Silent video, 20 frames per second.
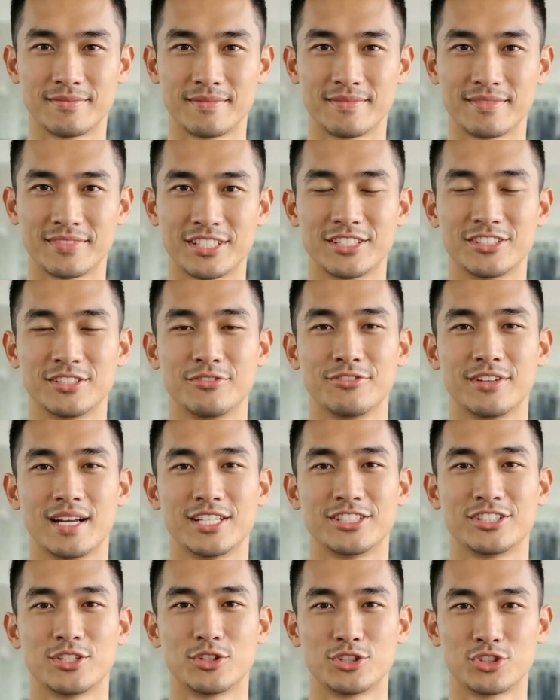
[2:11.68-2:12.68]
These
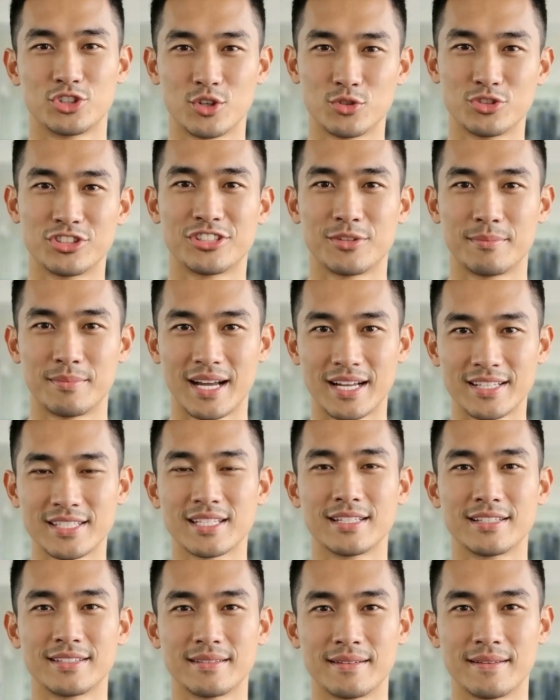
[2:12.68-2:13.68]
effects are
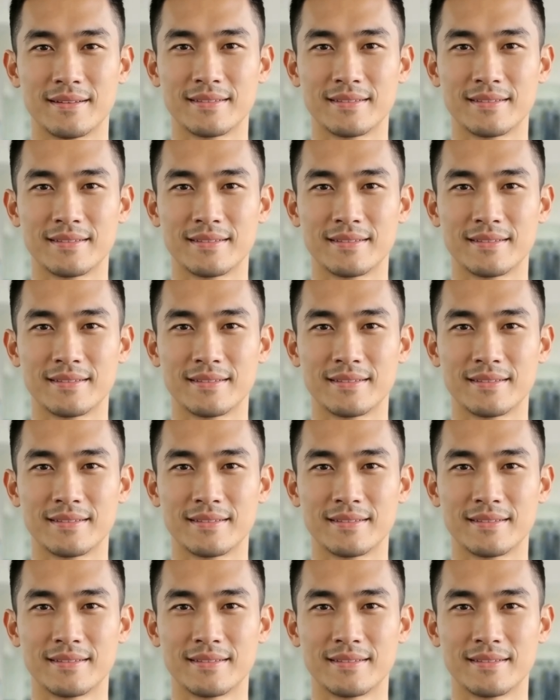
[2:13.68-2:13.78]
dose-dependent.